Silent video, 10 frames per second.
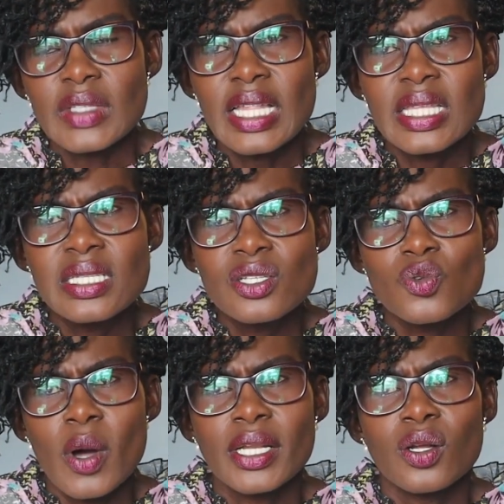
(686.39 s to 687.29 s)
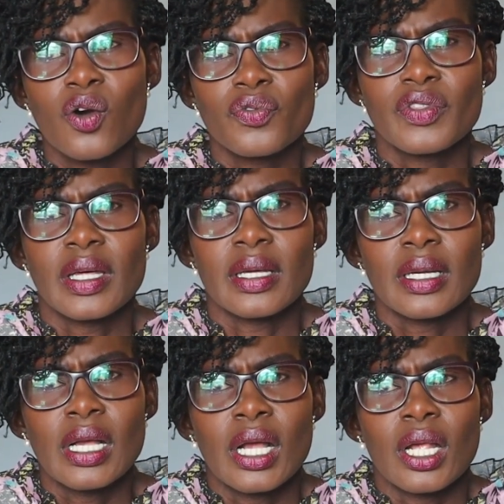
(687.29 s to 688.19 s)
this is one of the
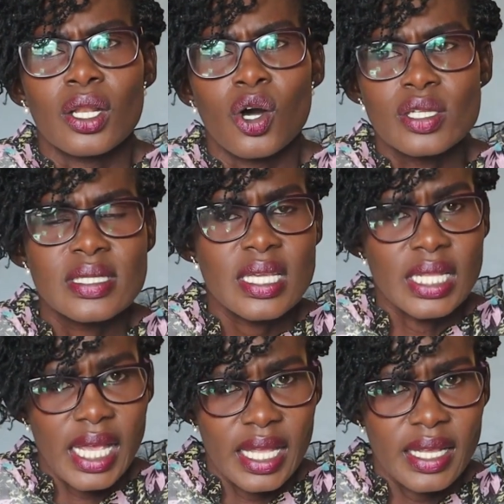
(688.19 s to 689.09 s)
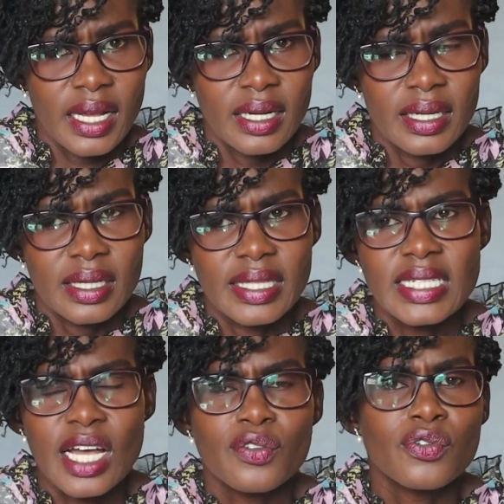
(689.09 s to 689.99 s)
laws in Kenya
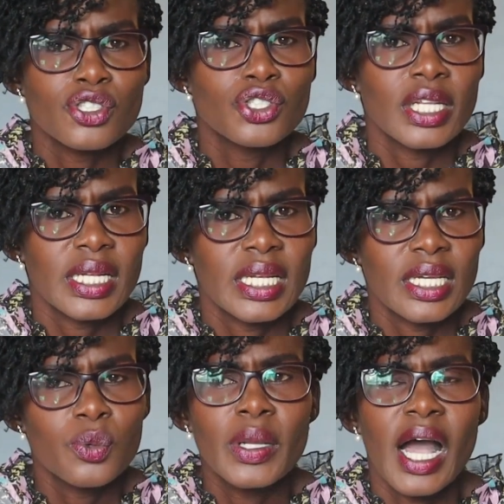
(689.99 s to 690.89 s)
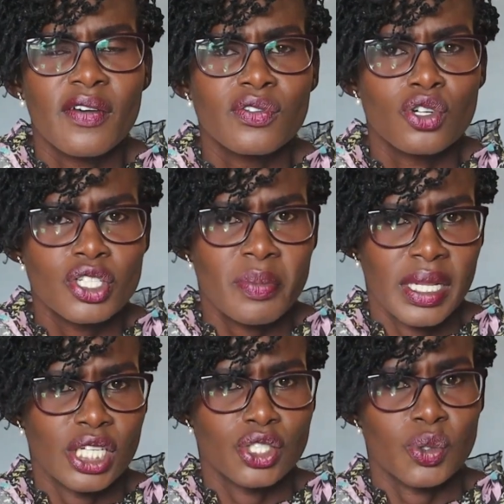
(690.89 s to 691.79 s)
that unfortunately we have not
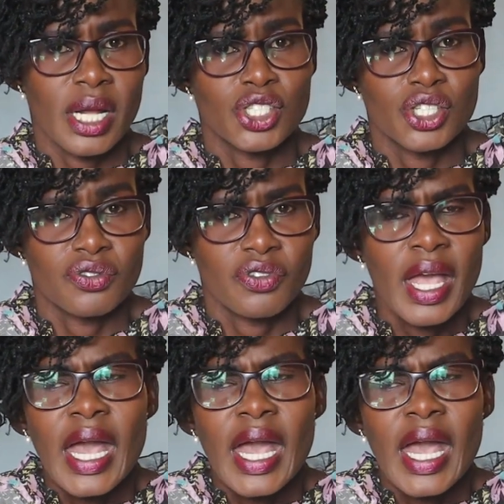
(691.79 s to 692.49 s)
managed to achieve.